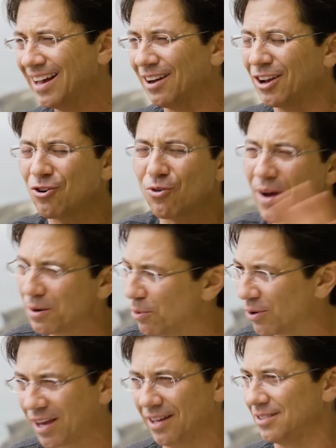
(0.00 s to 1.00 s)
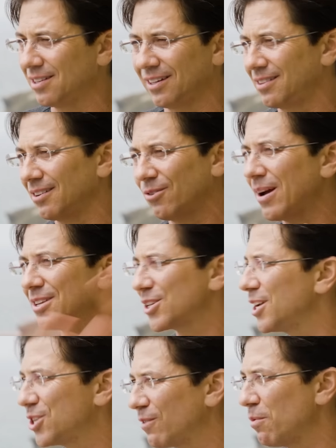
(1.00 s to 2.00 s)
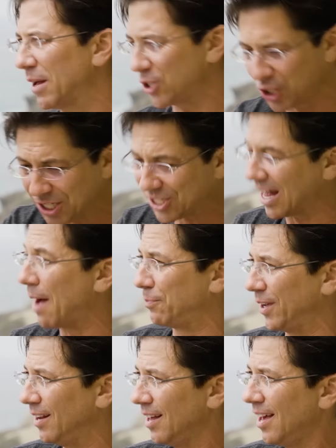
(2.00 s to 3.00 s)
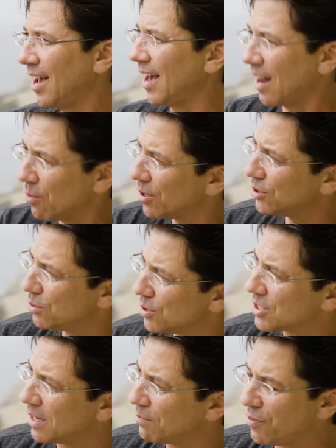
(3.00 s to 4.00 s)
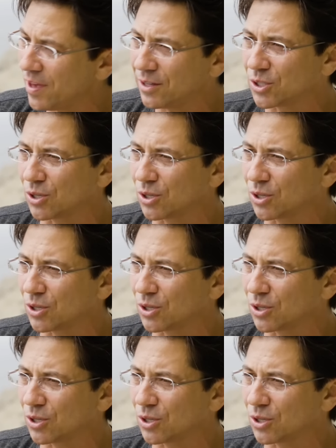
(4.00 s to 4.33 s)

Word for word: Incredible kids, like the greatest kid you ever met. She stopped it. Mm. And I want to do the same thing.